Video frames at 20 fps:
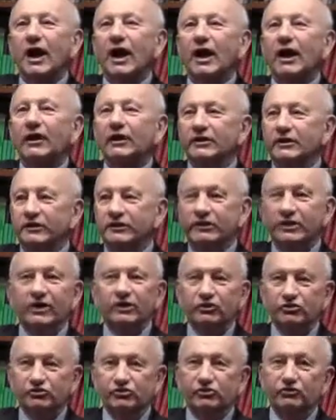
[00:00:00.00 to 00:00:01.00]
on
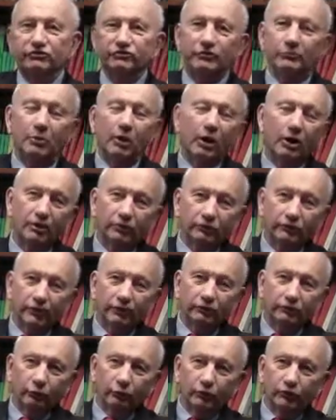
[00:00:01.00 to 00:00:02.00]
intelligence from all
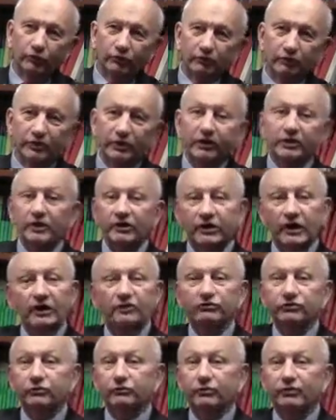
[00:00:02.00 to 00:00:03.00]
around the world. And in the
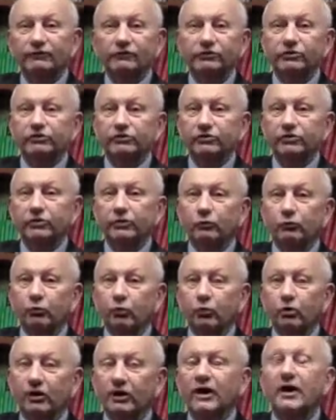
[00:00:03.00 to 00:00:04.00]
case of the Revolutionary
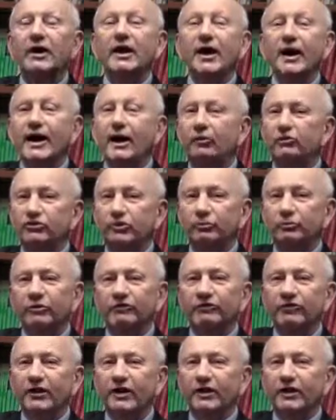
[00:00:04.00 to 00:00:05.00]
War, I was able
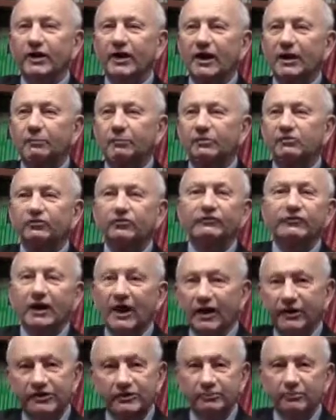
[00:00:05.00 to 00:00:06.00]
to find copies of
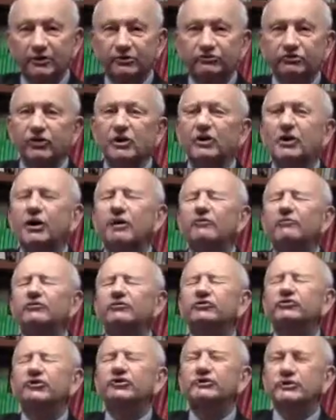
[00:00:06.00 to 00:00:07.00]
documents
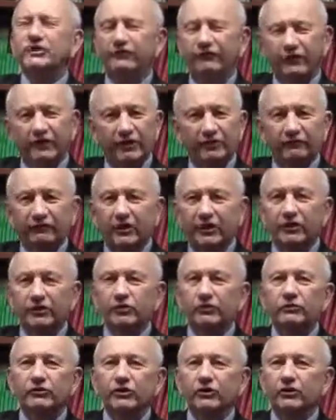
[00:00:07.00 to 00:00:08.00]
of significant
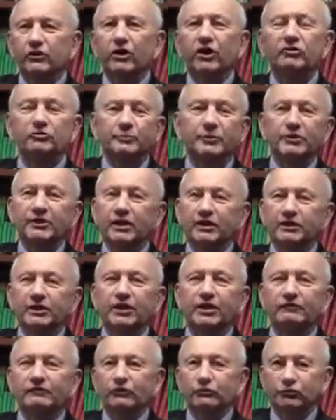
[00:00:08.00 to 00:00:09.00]
value that caused me not
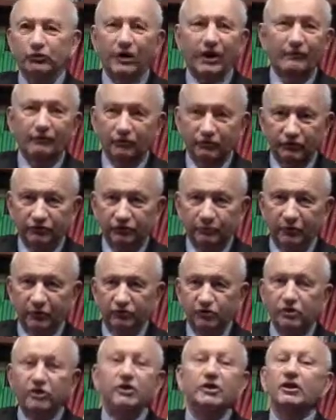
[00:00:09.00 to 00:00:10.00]
to have to travel as
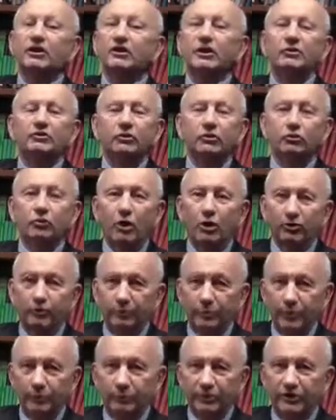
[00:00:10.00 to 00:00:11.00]
much, let alone all
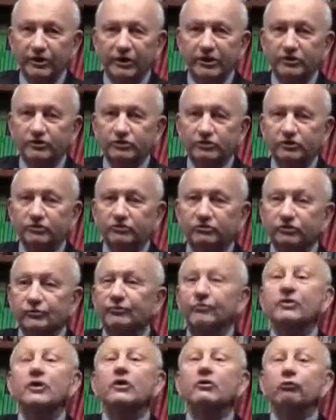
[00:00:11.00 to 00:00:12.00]
the publications,
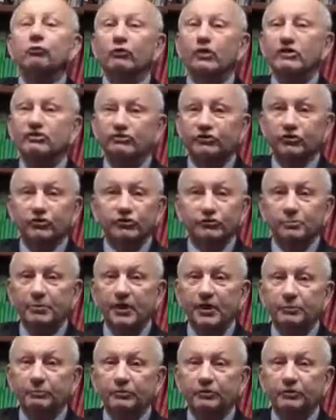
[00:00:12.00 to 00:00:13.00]
research
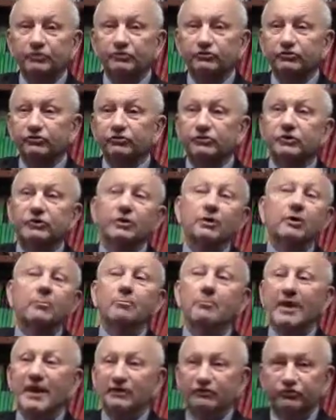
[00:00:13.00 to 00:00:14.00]
papers,
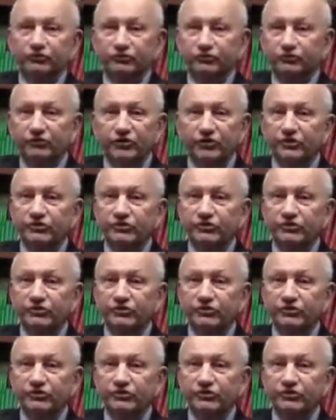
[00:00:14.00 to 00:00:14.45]
master's